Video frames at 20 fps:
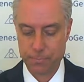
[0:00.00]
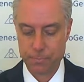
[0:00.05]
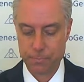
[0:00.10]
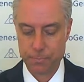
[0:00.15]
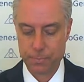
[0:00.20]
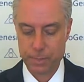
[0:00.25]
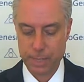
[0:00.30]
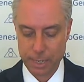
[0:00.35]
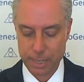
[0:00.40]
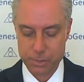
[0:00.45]

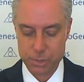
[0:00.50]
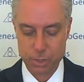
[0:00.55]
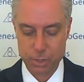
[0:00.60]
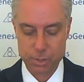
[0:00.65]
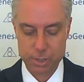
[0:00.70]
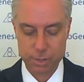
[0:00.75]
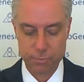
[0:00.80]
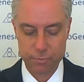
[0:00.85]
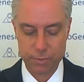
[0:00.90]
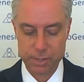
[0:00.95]
At
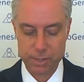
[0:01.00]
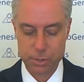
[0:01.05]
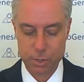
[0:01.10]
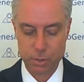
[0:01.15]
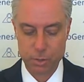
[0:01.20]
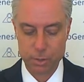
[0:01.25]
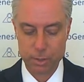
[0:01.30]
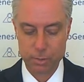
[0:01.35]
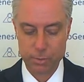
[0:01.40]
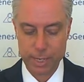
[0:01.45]
certain
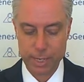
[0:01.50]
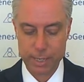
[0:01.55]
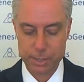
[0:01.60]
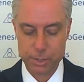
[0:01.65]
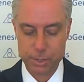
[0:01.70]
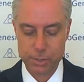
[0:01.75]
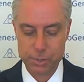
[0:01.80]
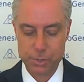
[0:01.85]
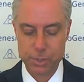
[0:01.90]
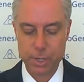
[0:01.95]
physical
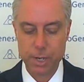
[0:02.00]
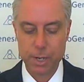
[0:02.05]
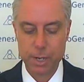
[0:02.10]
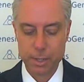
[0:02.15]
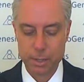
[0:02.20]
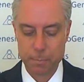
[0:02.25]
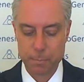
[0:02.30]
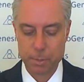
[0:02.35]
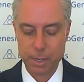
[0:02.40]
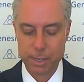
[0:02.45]
locations,
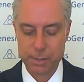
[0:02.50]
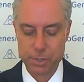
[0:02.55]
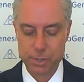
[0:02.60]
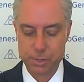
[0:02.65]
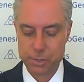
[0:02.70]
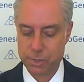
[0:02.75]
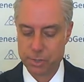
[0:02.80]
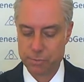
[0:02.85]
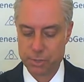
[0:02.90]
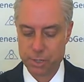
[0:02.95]
the
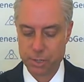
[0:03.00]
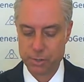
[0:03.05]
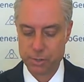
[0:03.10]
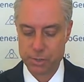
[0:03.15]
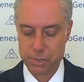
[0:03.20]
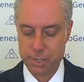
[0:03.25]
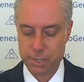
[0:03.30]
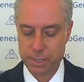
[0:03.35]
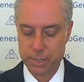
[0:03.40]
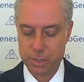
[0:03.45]
presence of certain
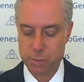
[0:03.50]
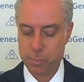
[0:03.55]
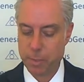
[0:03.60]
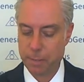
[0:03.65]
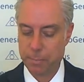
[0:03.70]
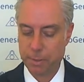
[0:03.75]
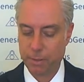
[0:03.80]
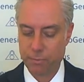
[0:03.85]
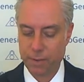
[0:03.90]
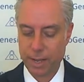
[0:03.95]
seeds may
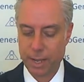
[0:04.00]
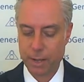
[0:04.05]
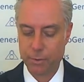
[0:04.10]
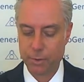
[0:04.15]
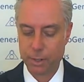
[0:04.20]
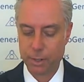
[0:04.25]
be found.